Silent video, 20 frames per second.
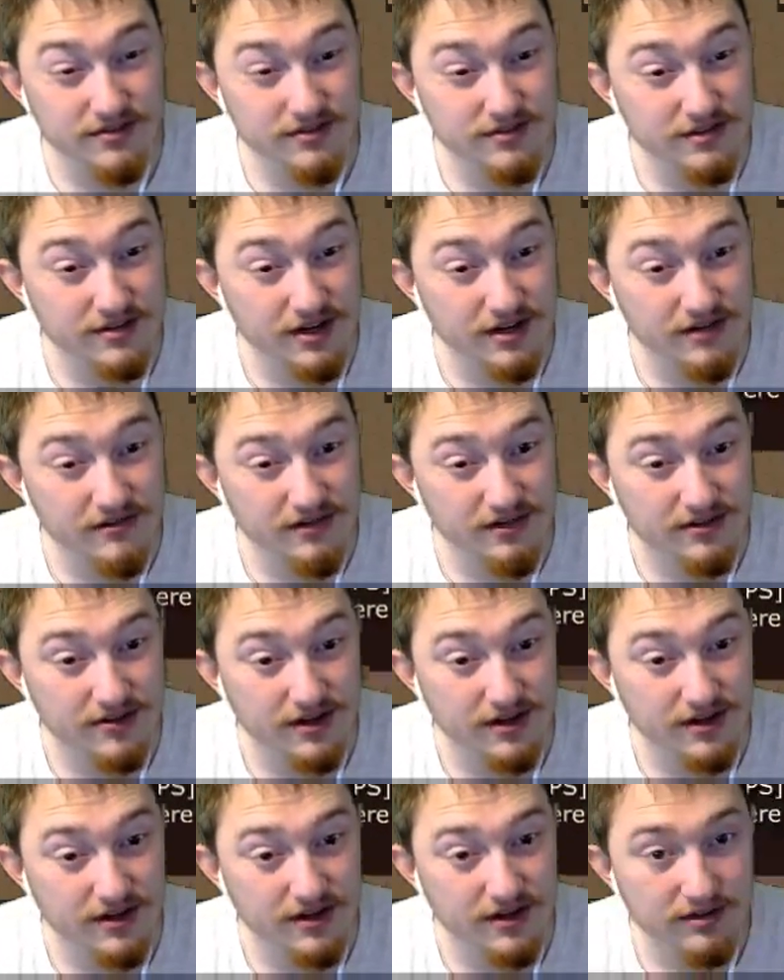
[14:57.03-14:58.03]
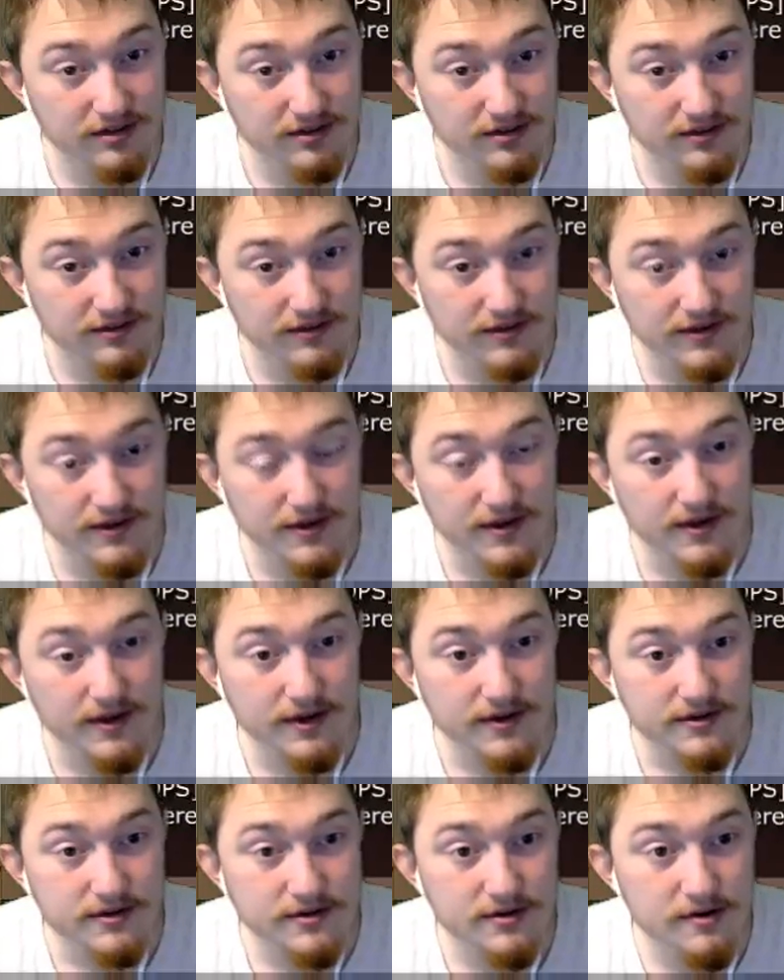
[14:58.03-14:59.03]
is kind of exciting.
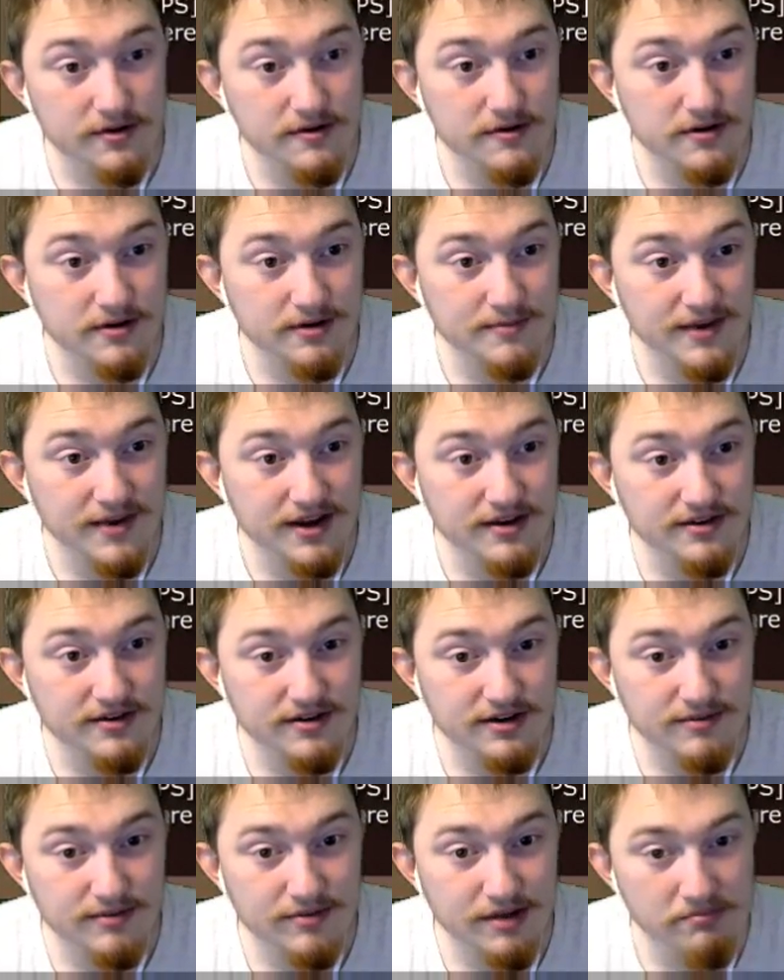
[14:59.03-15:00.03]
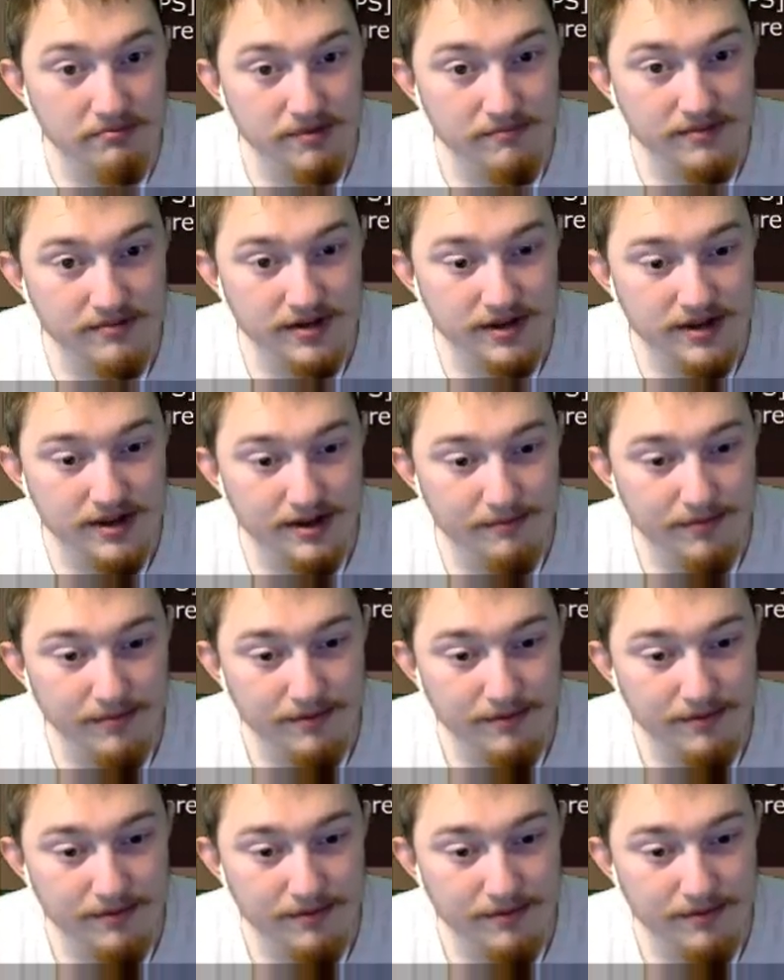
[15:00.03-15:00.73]
No, Commander, blah, blah, blah, blah,